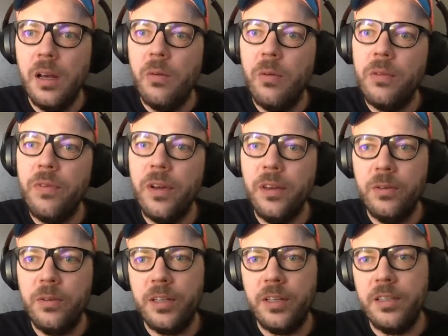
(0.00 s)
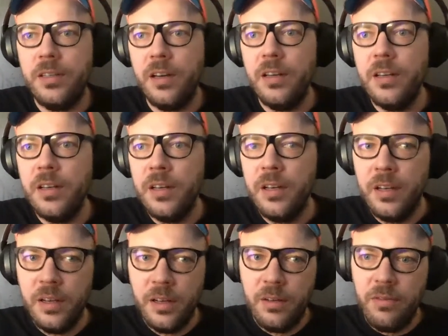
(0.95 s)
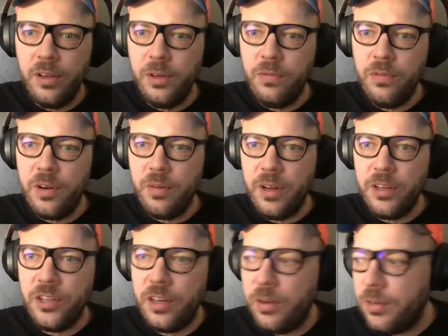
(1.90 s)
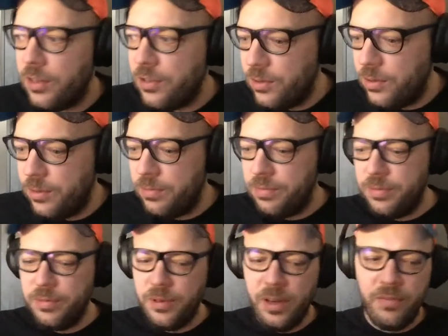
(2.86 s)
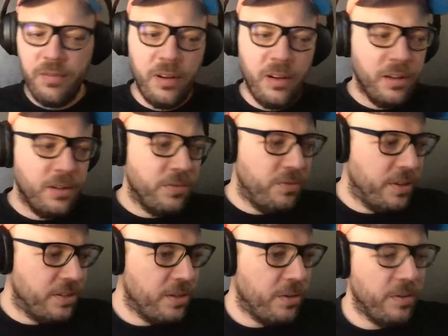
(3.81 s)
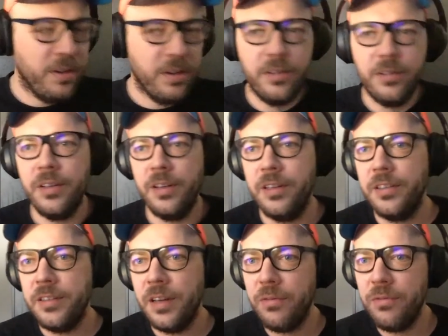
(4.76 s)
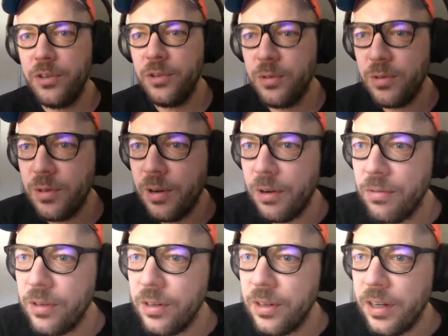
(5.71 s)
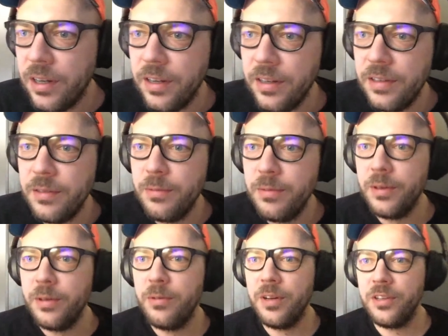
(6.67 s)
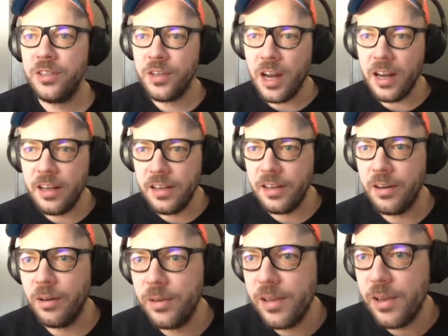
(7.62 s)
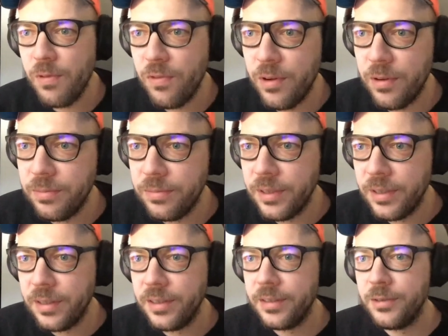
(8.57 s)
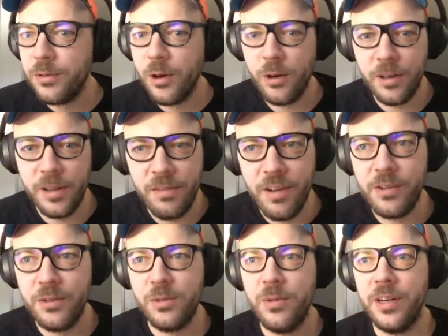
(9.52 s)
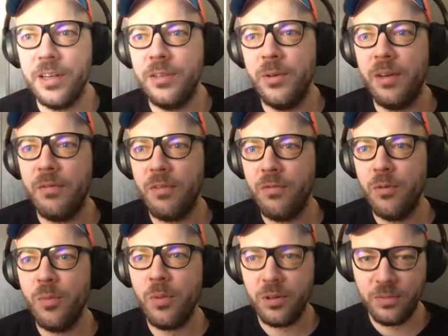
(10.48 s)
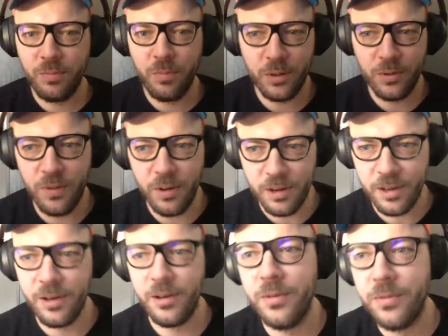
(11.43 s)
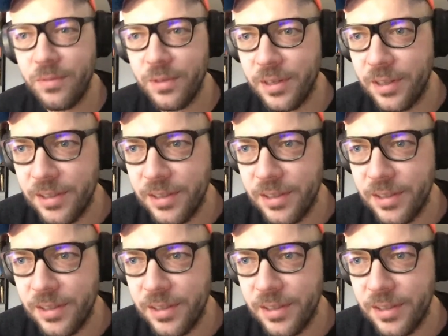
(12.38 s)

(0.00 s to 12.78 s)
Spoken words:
thank you, Nastya. Thank you very much. I know that you have a lot of things going on and tough issues to cover, and we are struggling only with coronavirus, whereas you have a full portfolio of tough